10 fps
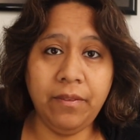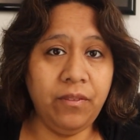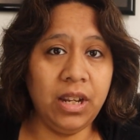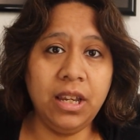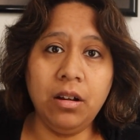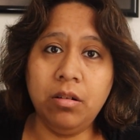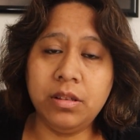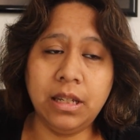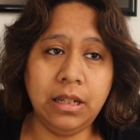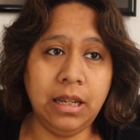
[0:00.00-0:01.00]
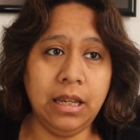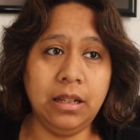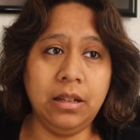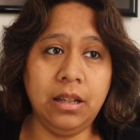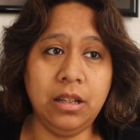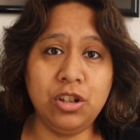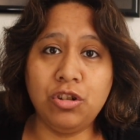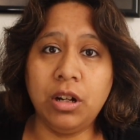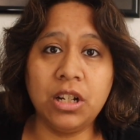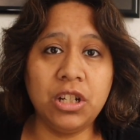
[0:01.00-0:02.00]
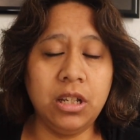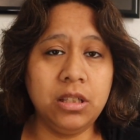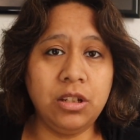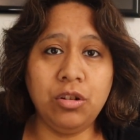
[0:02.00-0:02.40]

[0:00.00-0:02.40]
videos and instructions and